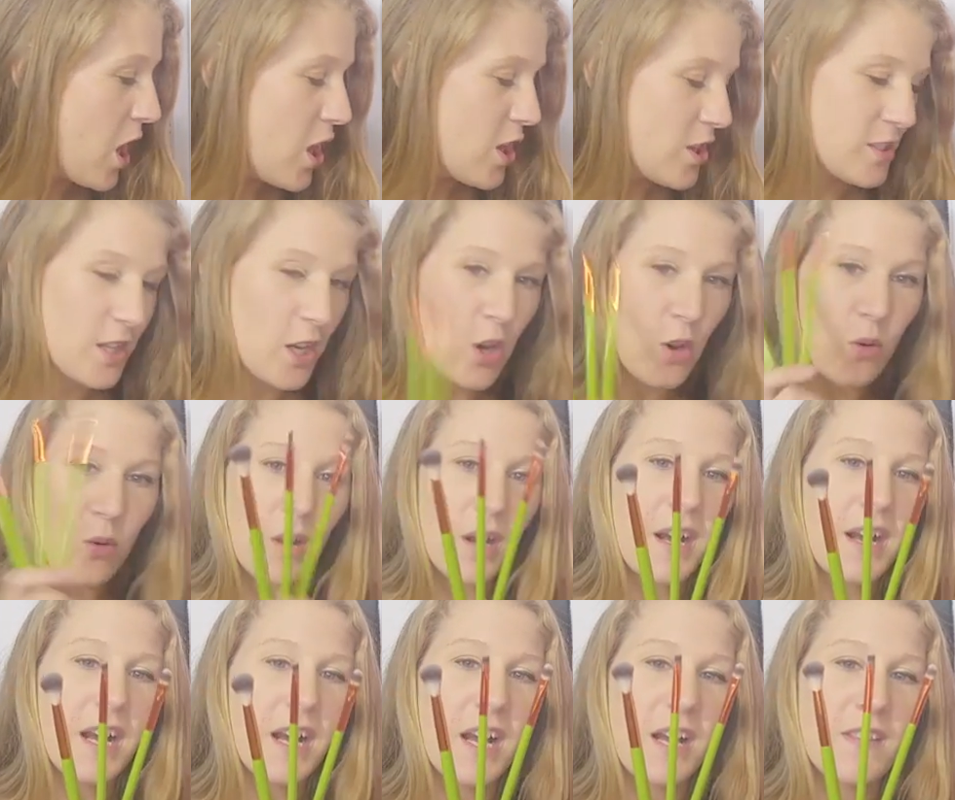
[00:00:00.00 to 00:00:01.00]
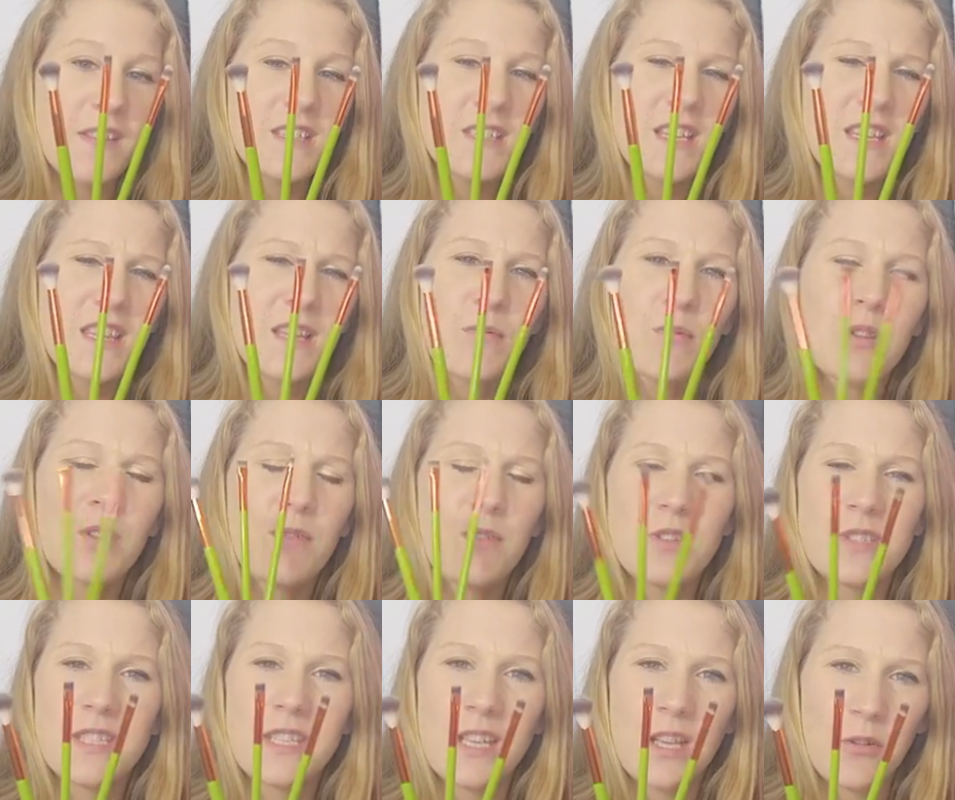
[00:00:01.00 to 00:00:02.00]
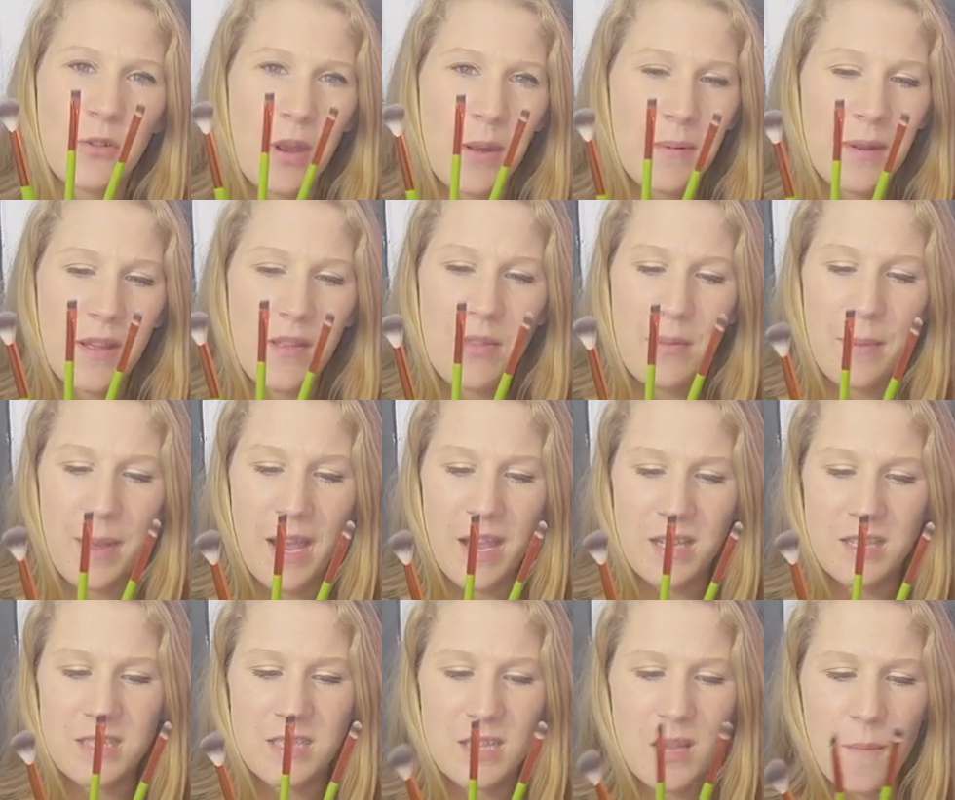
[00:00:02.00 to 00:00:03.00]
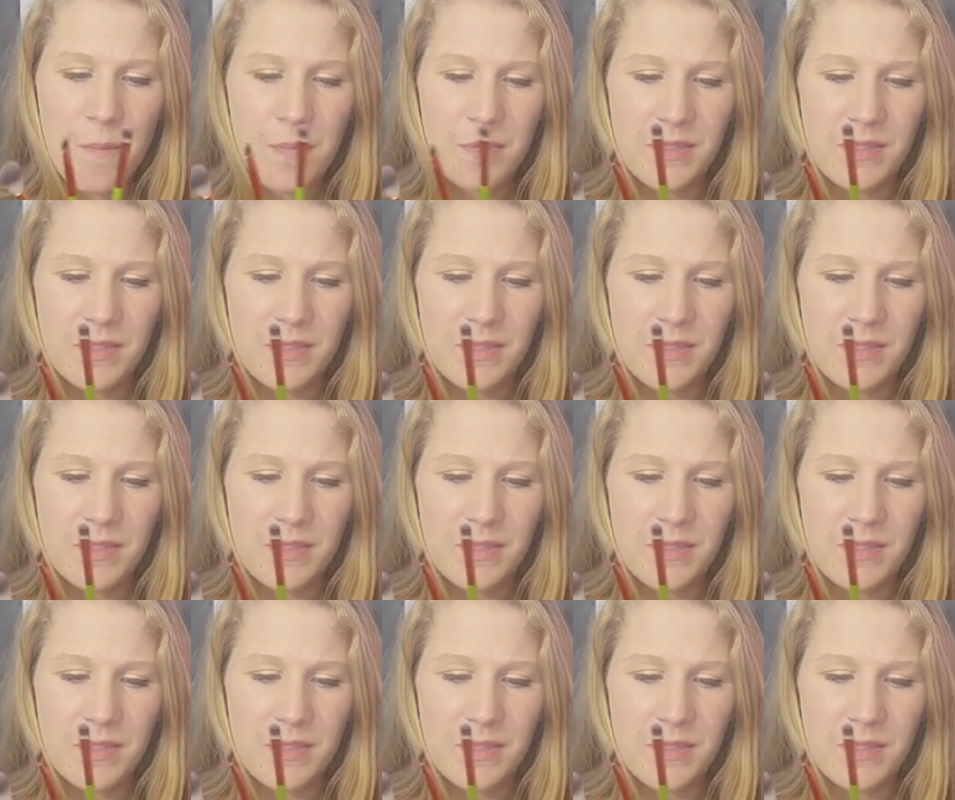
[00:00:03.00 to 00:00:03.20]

So these I think were the first thing I grabbed out of the box.